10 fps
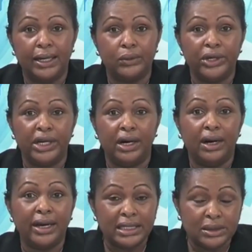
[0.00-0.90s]
and we
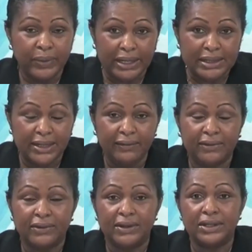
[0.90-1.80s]
are
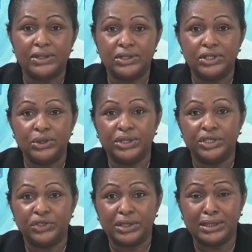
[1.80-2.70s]
expecting that these
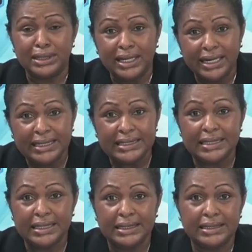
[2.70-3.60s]

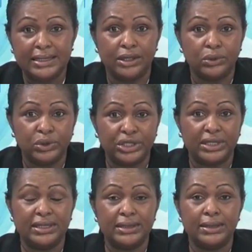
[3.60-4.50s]
219 St.
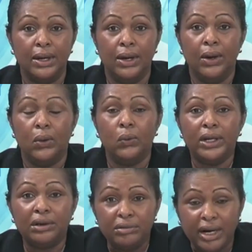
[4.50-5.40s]
Lucians
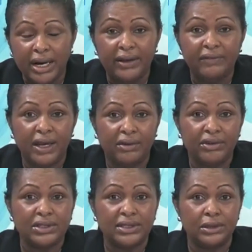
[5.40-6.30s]
will arrive
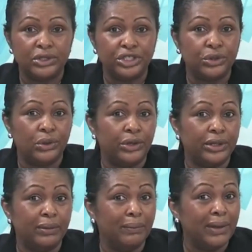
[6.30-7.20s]
here in St. Lucia
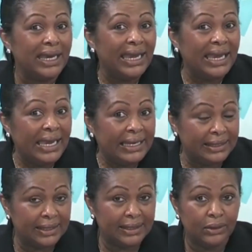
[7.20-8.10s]
on May
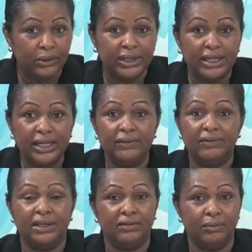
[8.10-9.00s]
8th, on the
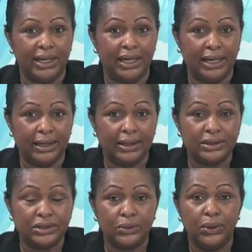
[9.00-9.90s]
evening of May 8th.
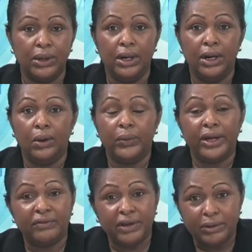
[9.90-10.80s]
So
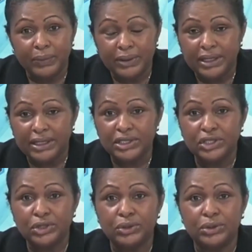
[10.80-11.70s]
we are very
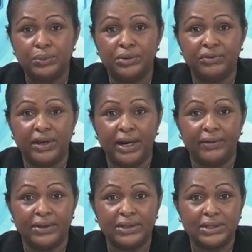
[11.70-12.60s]
pleased to
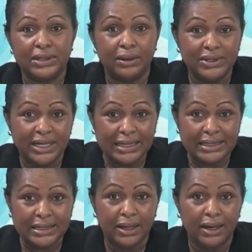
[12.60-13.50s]
provide this
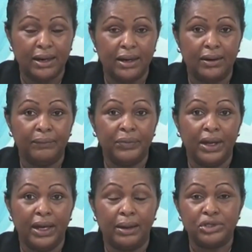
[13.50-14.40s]
update. Uh,
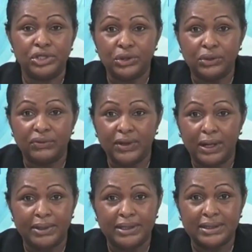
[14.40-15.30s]
I'm sure
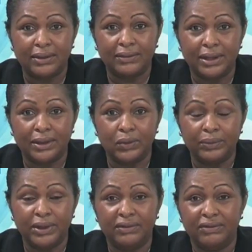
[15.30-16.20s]
families out there
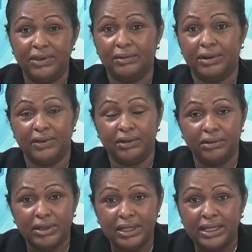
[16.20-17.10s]
will be very,
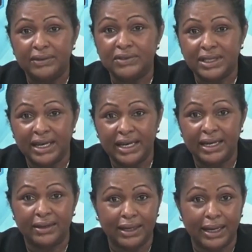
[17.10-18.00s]
very relieved to hear